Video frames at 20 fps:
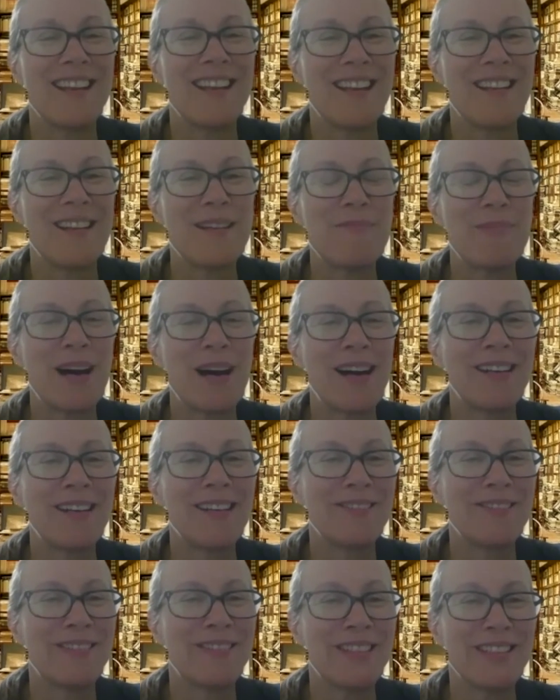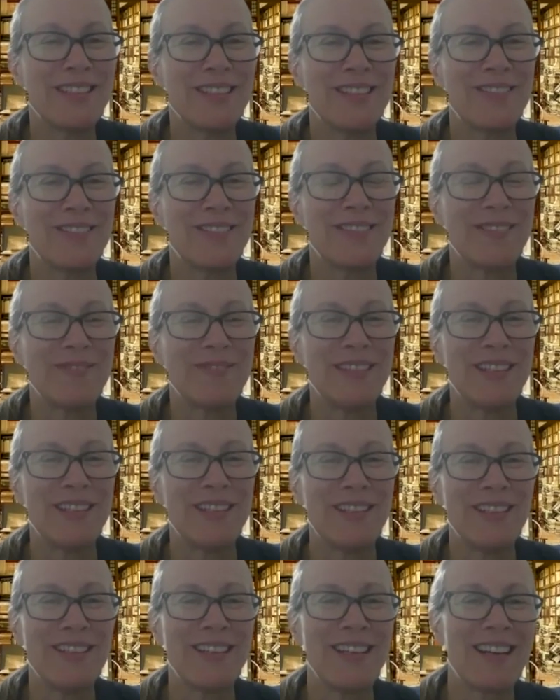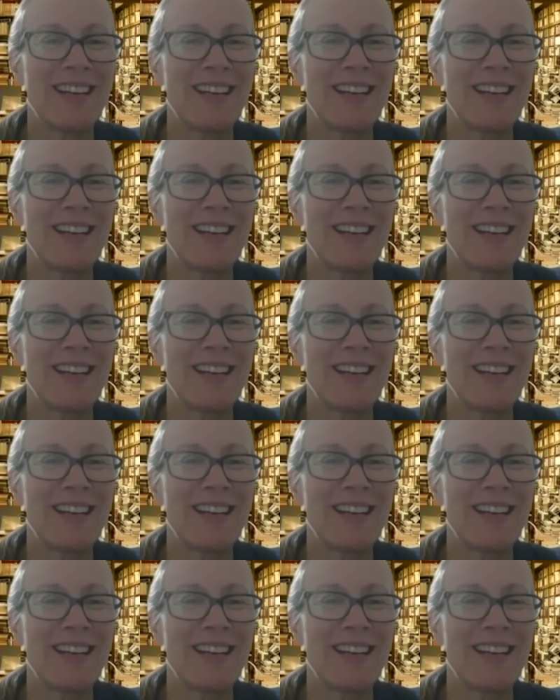Any parting words from you?